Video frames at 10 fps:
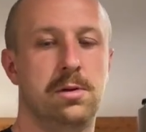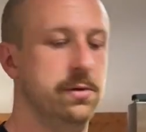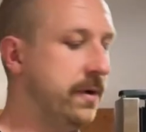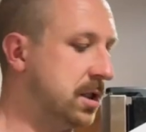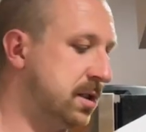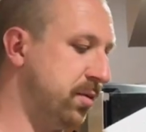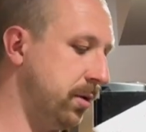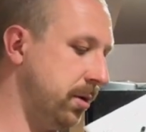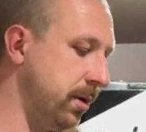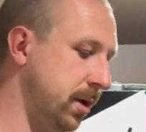vegetable
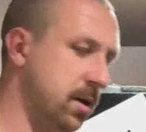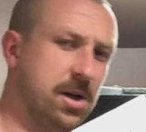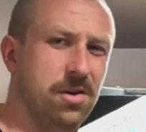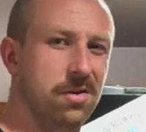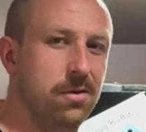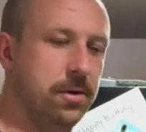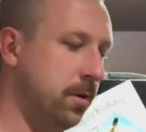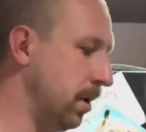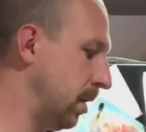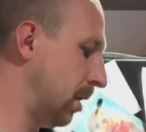oil in there, canola oil,
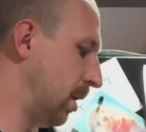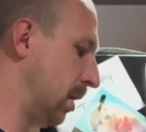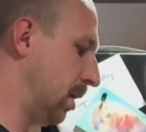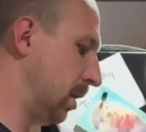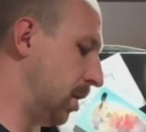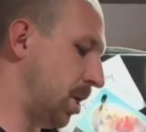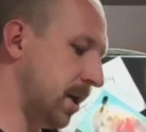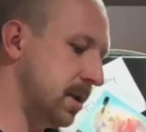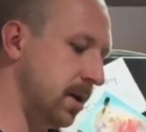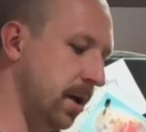
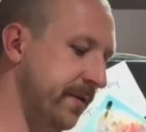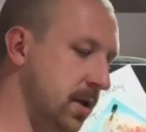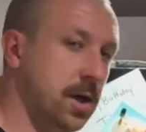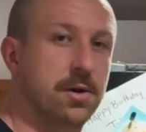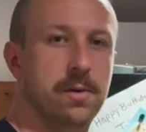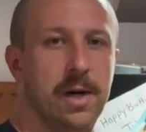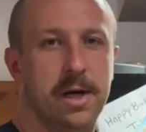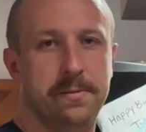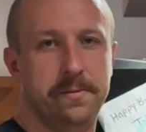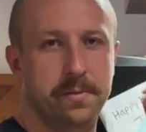just enough to coat the
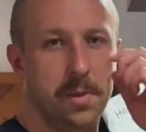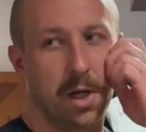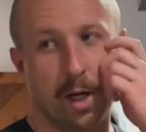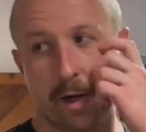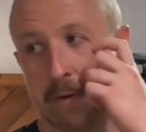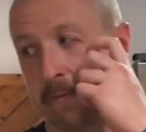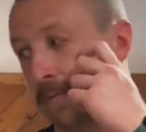bottom. Uh,